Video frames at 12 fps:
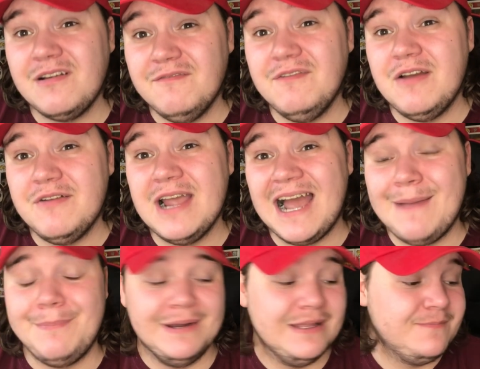Very
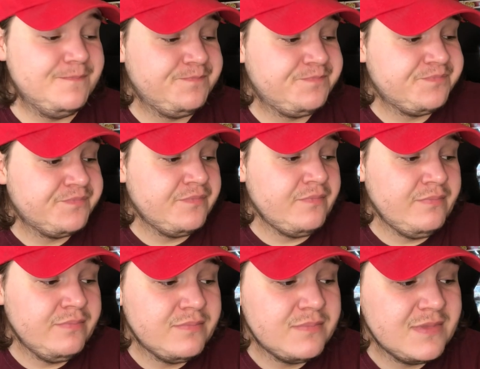appley.
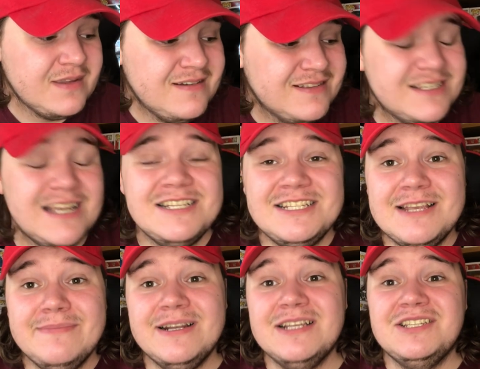Tastes
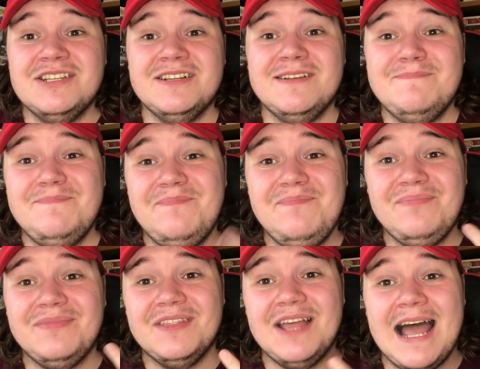similar to the
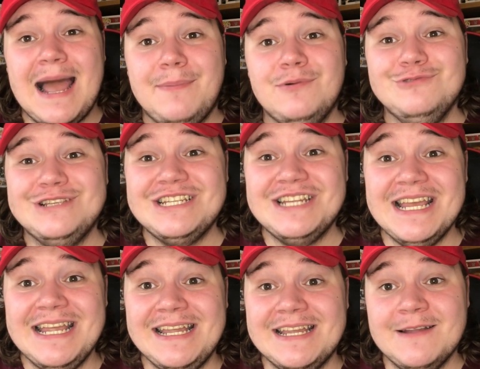apple
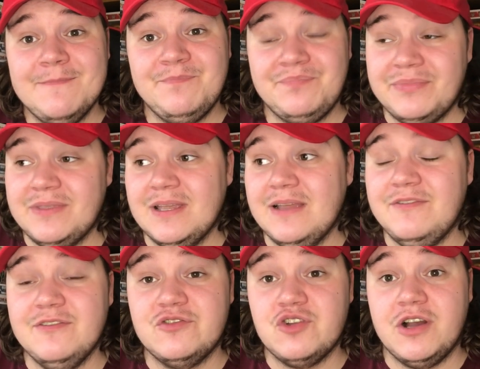sneak, if
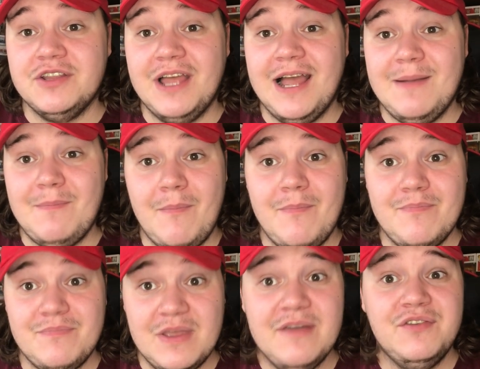you've tried that.
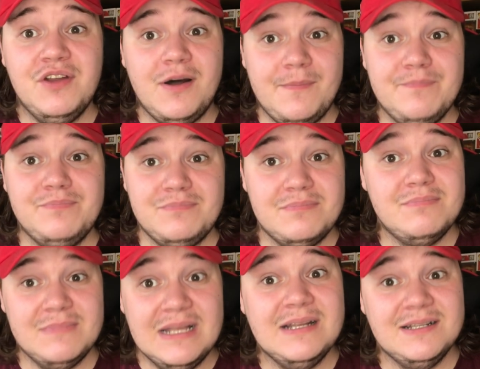If not,
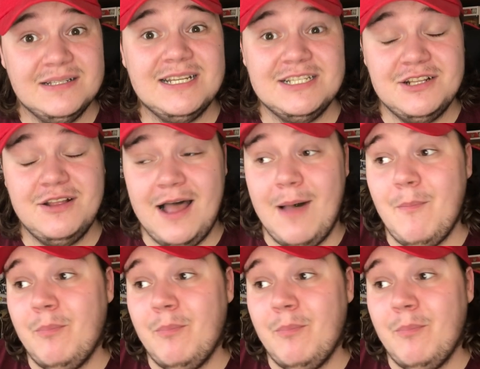tastes like that.